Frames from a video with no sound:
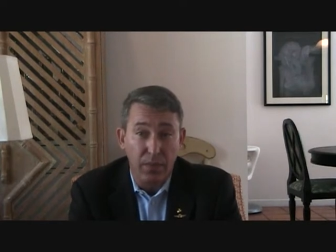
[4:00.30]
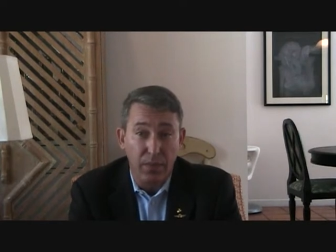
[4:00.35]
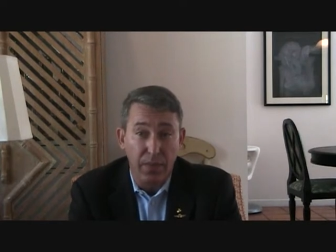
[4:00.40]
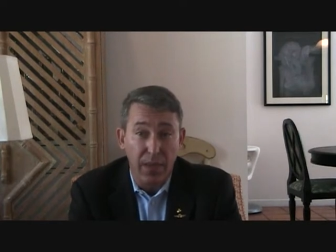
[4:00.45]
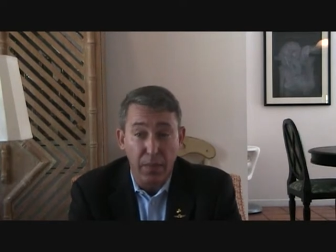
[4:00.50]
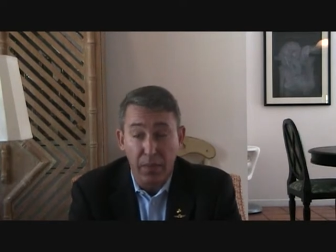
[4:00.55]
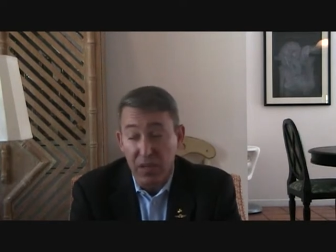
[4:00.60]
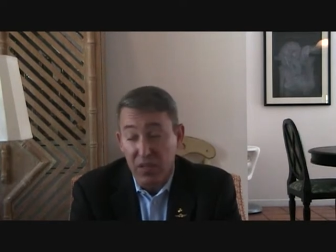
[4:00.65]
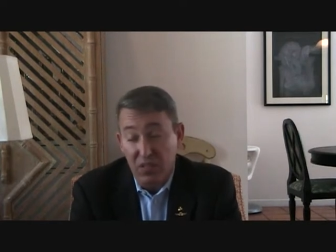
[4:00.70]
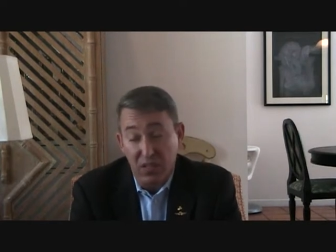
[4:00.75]

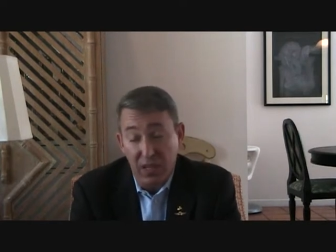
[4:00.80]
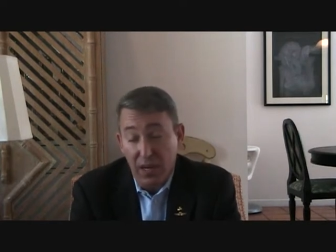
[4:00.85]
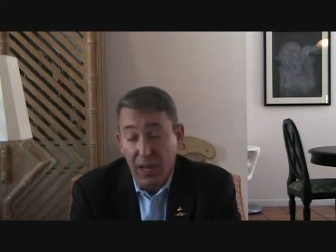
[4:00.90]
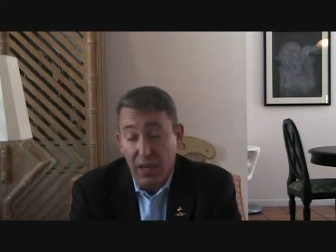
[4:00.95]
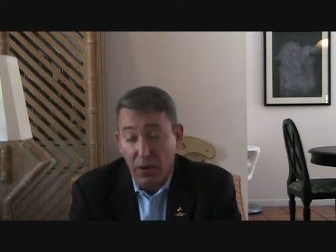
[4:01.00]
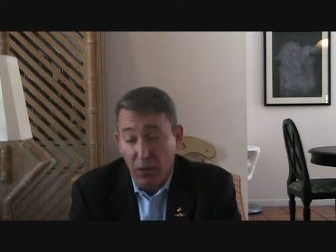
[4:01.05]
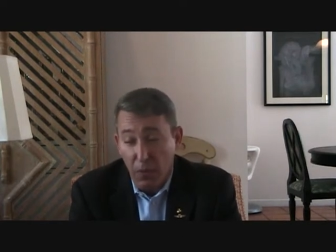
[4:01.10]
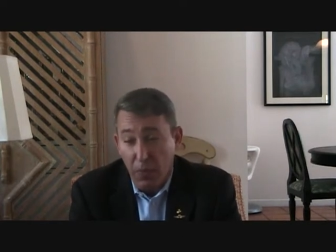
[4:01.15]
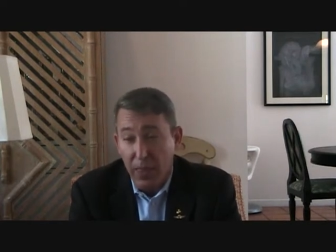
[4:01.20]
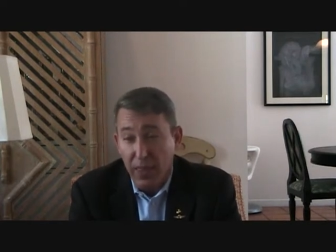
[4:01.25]
That being said, I
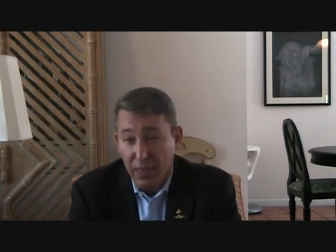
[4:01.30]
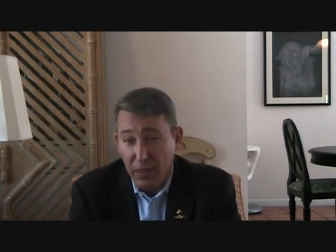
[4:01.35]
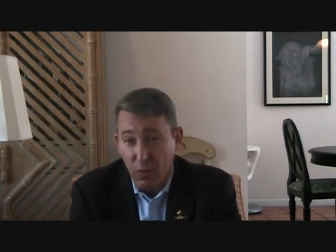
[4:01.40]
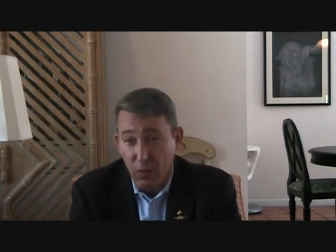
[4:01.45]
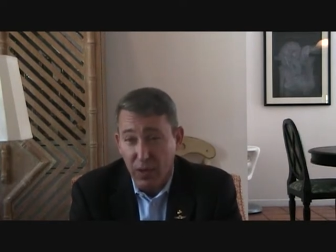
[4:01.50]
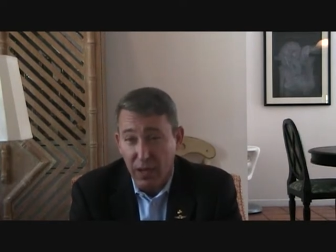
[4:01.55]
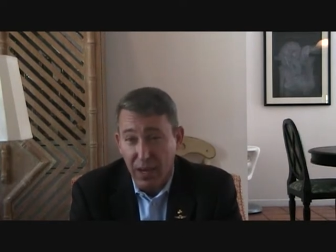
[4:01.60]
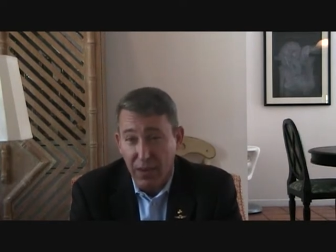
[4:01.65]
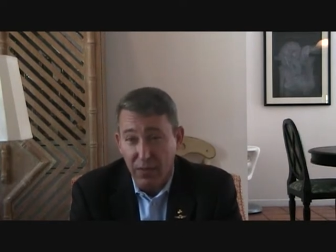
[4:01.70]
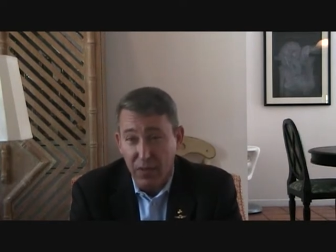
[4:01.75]
don't think that
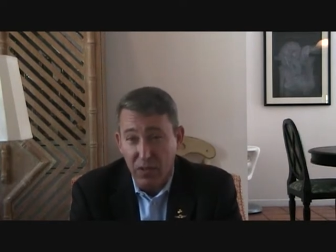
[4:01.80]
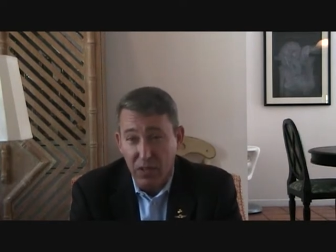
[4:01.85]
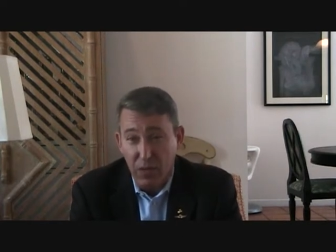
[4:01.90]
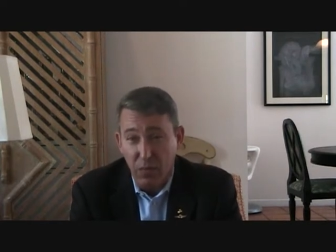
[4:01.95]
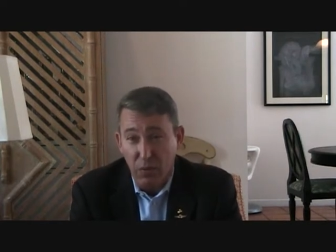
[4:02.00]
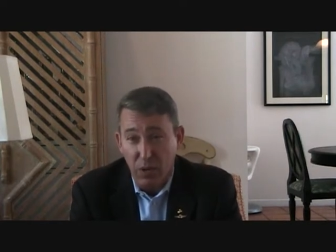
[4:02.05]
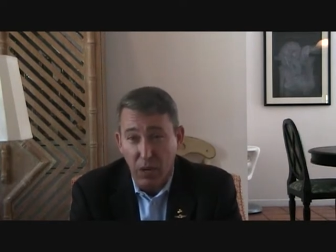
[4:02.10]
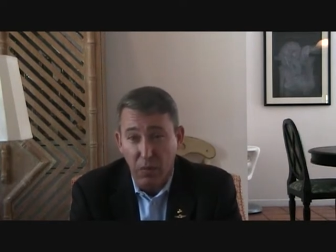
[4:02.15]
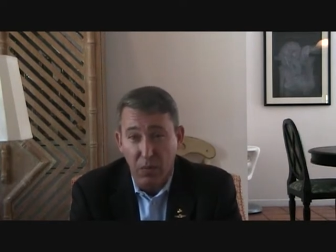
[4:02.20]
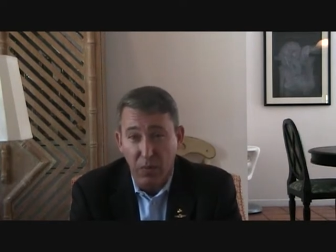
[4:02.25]
we have the same
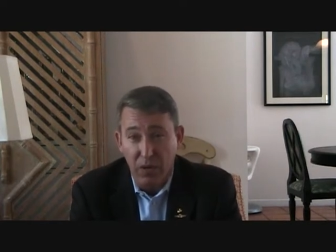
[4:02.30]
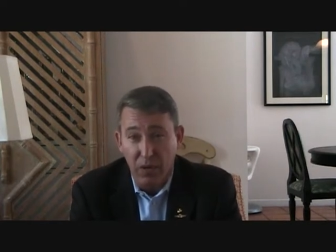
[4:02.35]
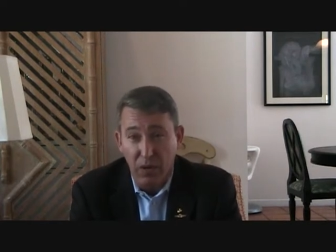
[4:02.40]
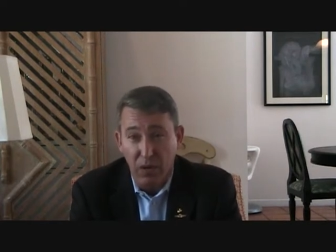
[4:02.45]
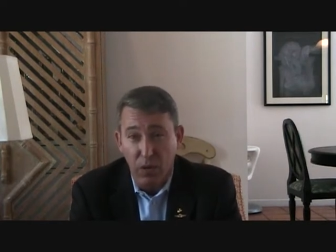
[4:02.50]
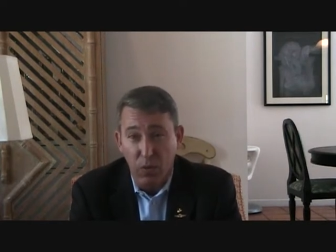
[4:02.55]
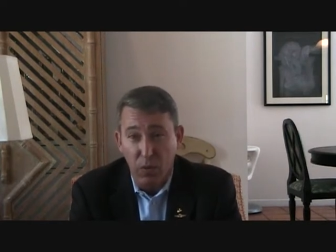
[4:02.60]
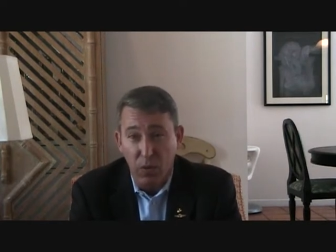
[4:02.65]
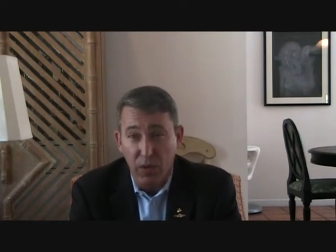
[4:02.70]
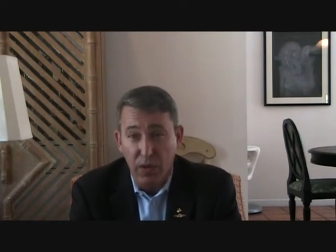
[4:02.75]
problem here
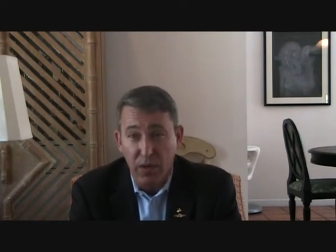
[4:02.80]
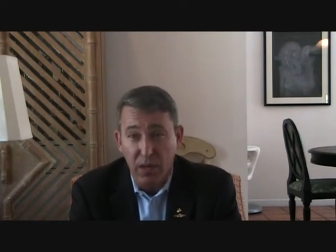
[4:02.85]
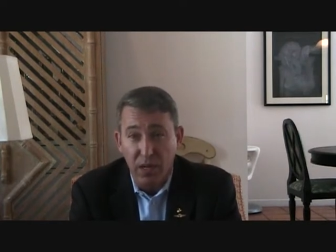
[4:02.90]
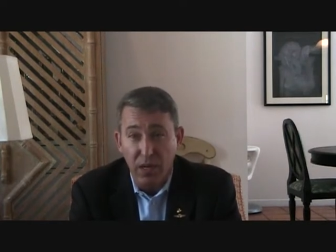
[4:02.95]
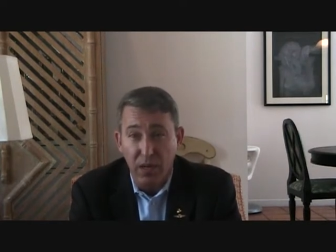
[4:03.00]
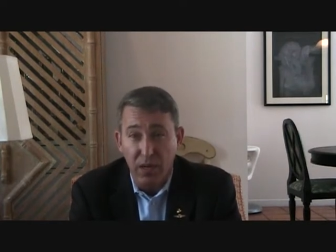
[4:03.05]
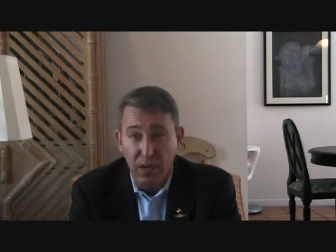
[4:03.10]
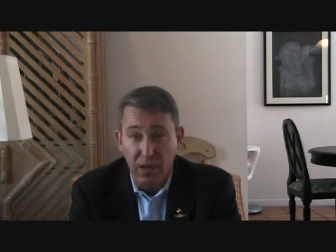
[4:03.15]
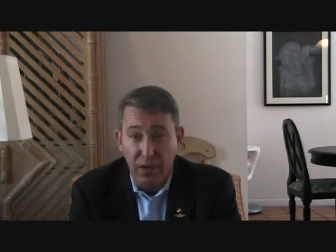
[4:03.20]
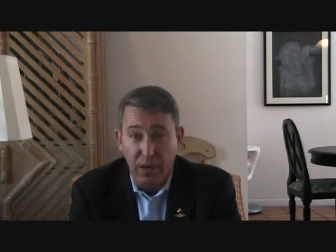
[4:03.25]
that we
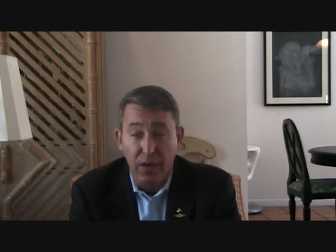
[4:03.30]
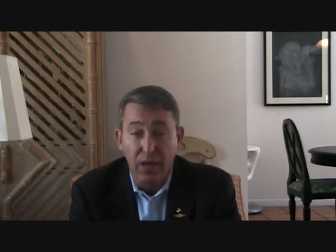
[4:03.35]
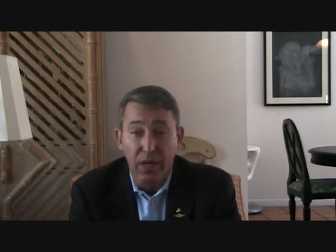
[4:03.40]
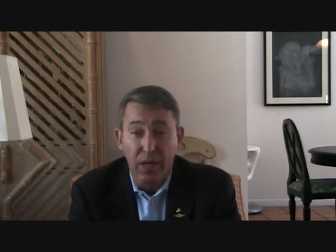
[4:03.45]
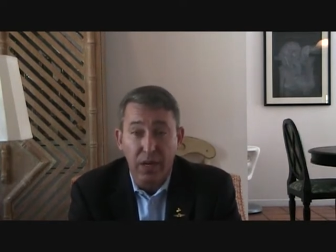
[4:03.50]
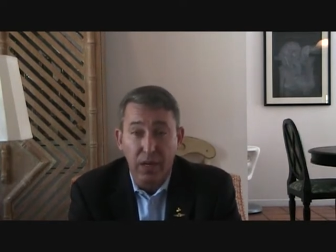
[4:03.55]
need it here.